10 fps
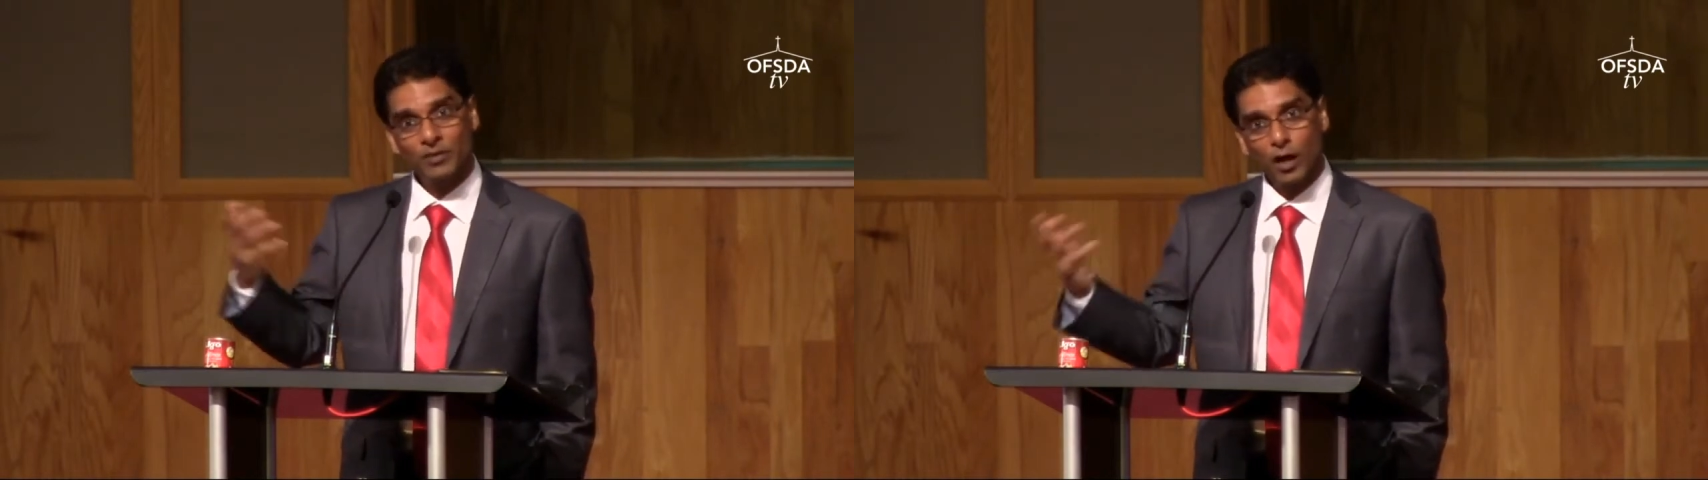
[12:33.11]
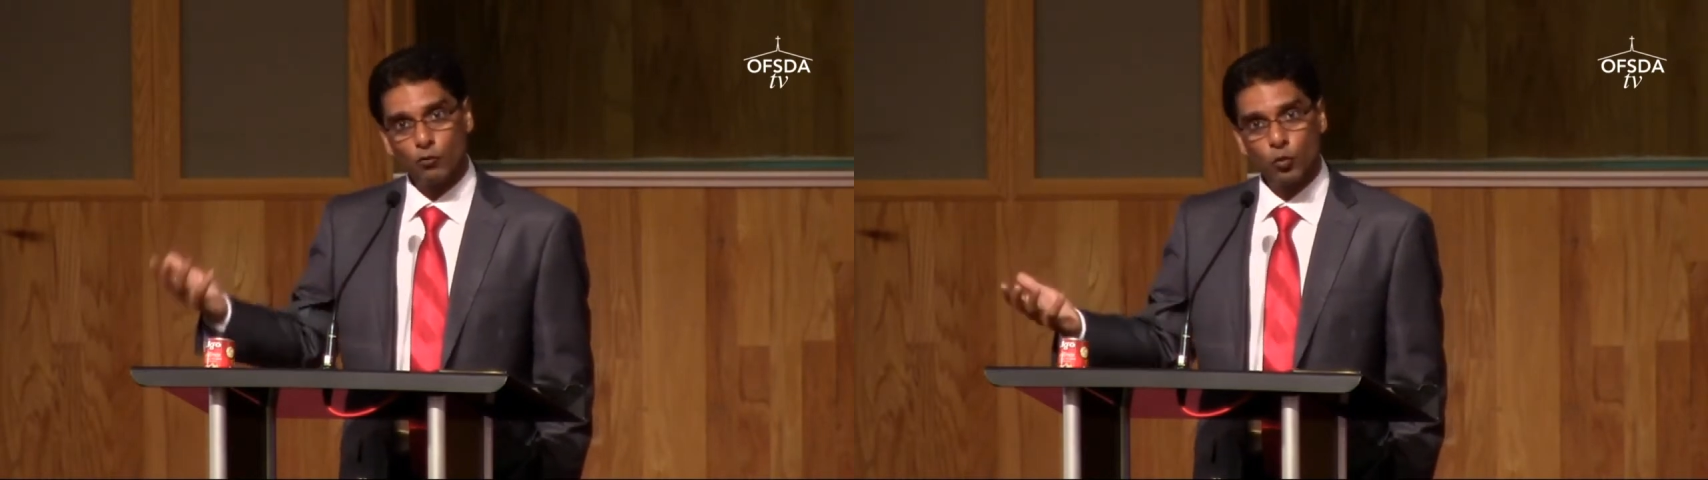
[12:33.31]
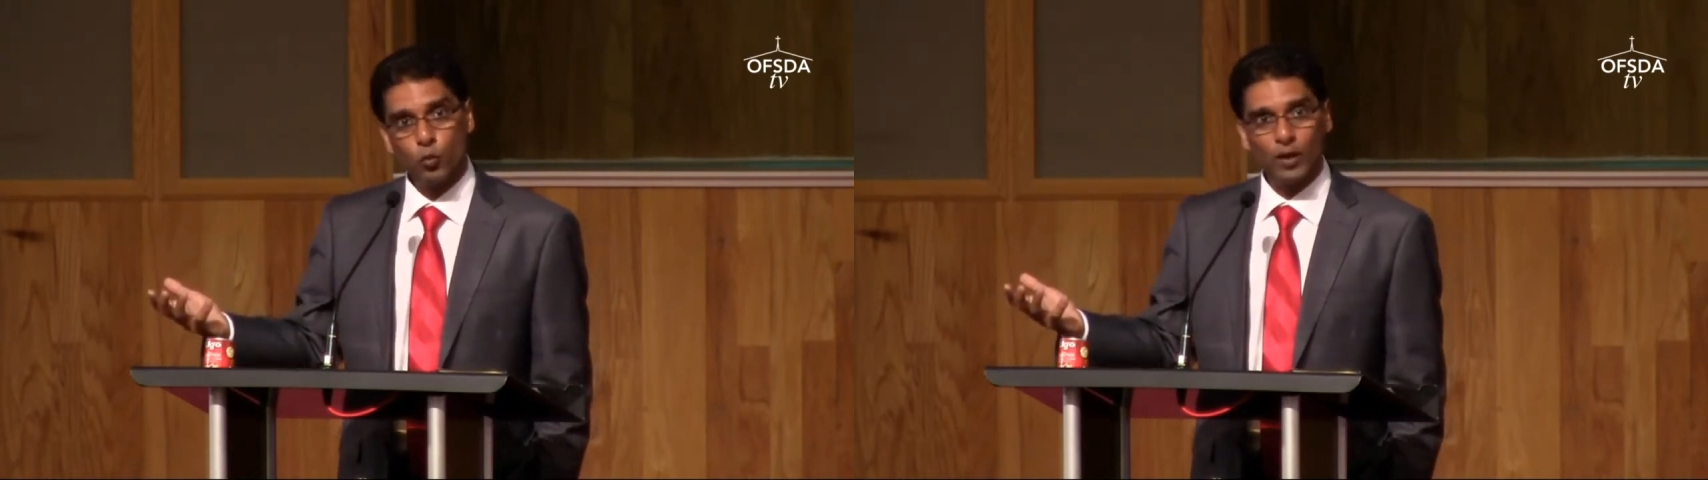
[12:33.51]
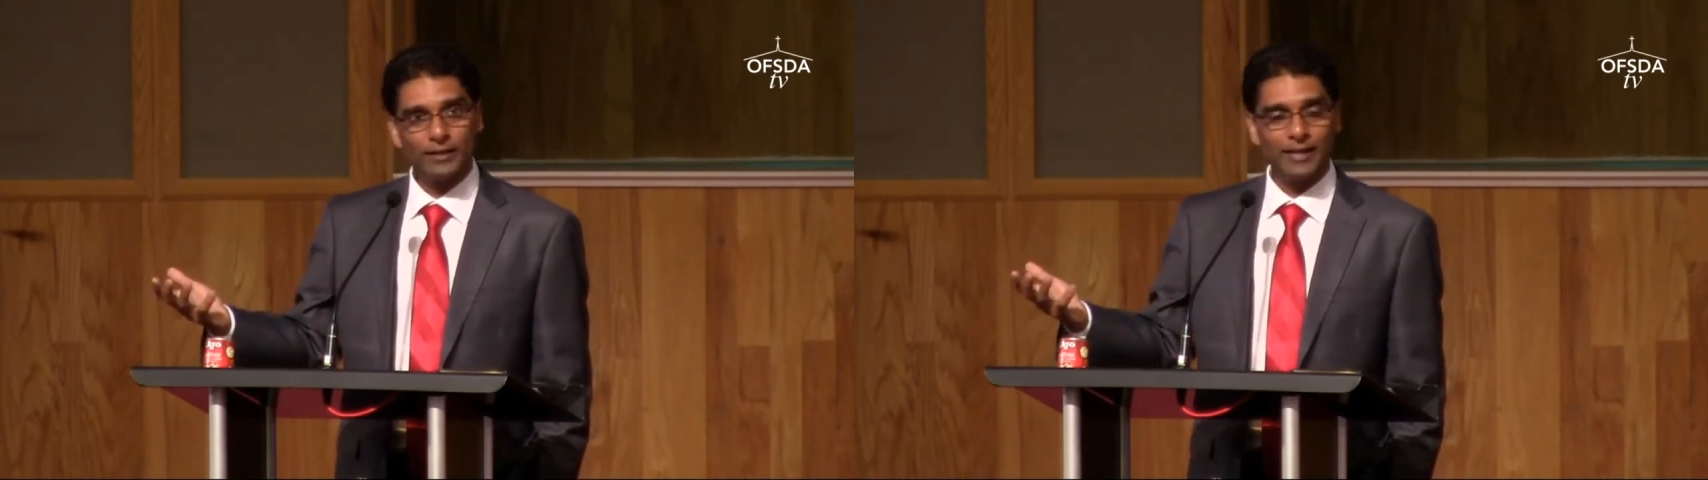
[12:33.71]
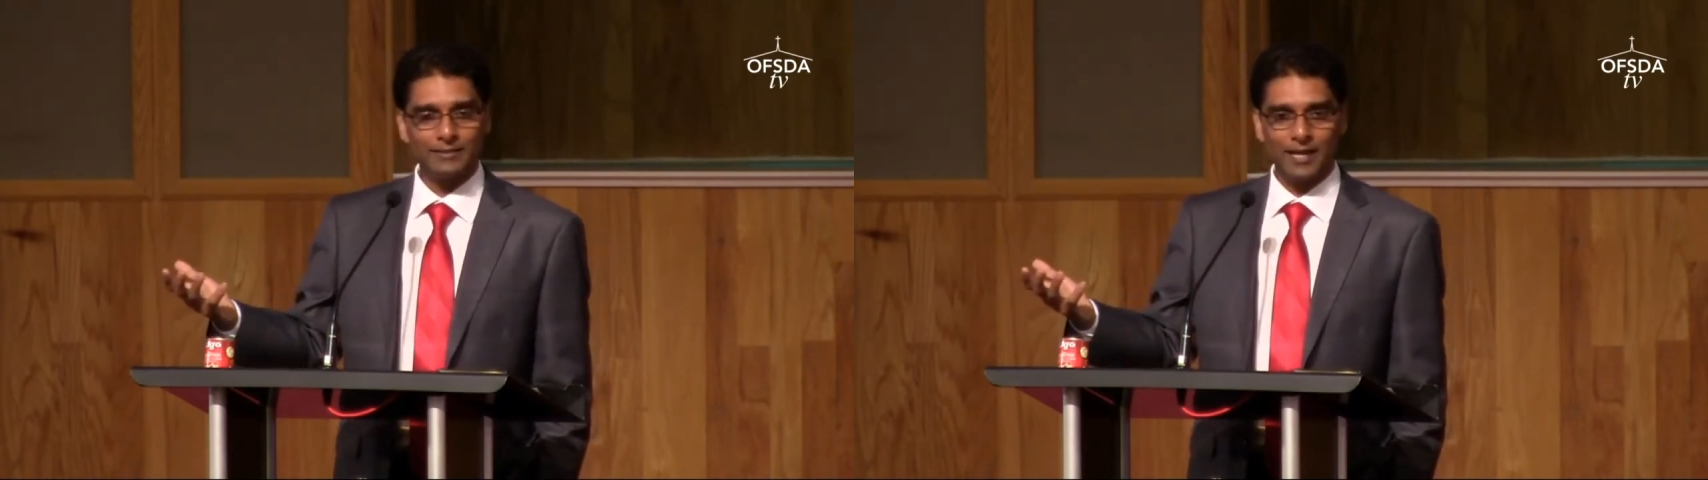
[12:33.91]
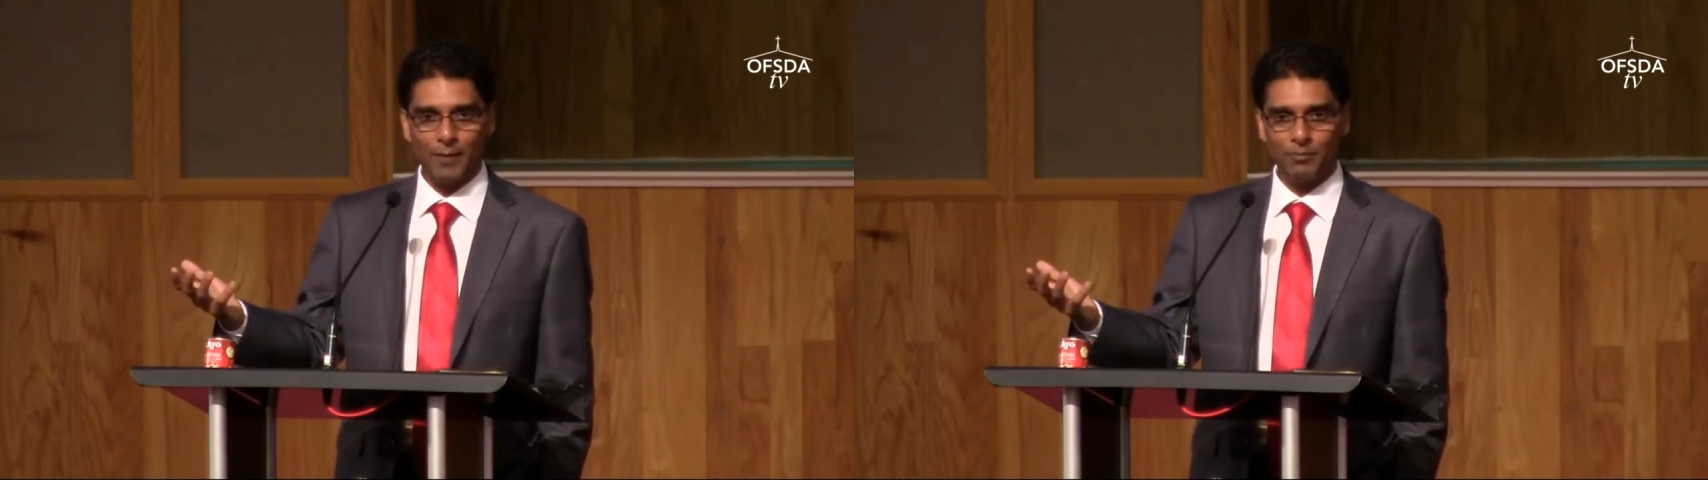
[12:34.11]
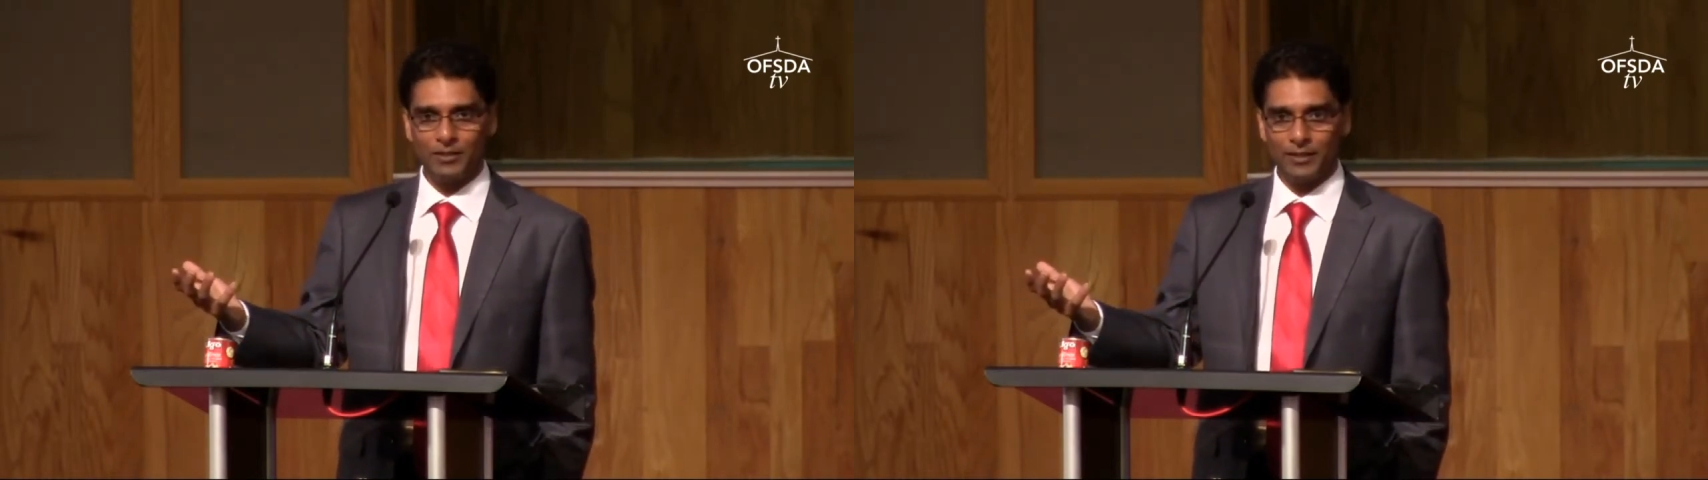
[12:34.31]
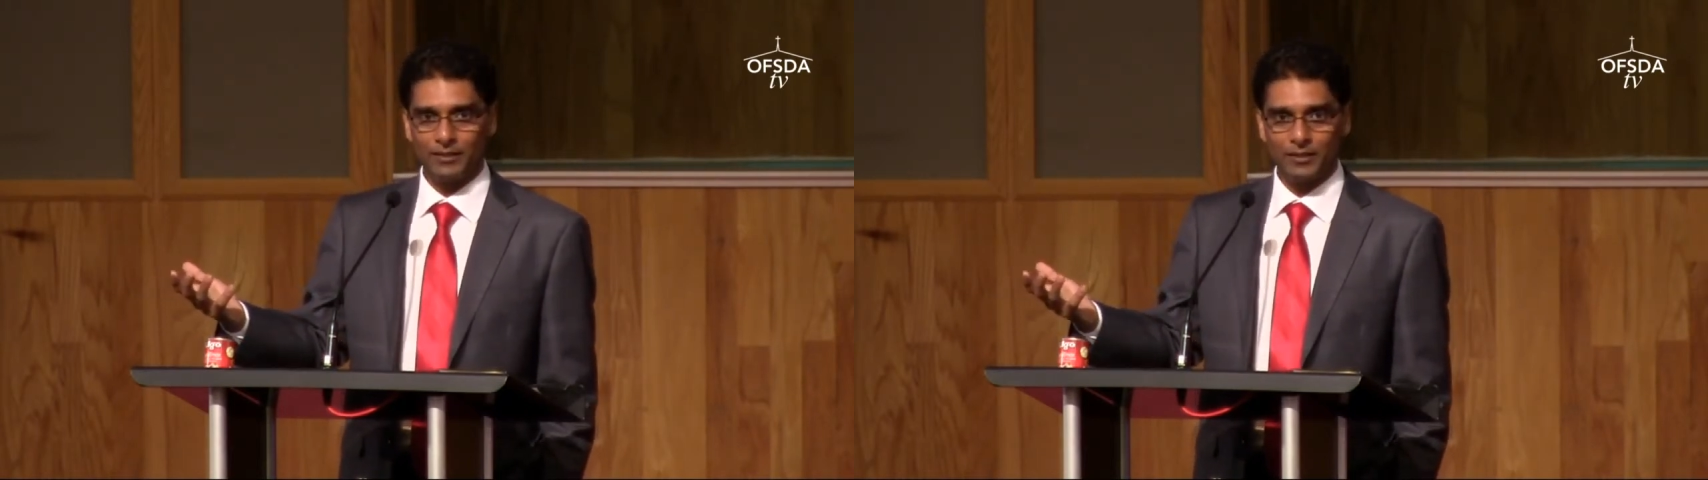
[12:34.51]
of what has happened